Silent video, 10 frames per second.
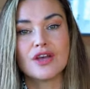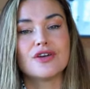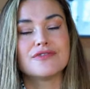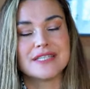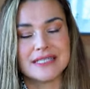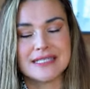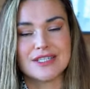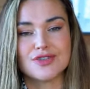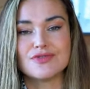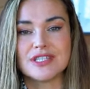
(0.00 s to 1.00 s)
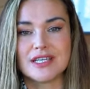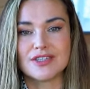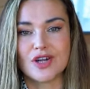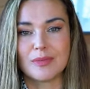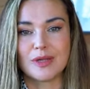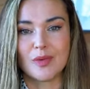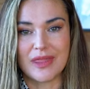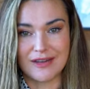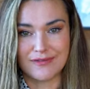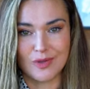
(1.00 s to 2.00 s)
your fertility should return to normal
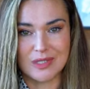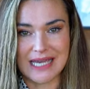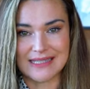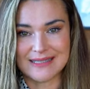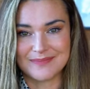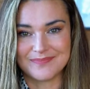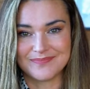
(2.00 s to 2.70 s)
within a few days.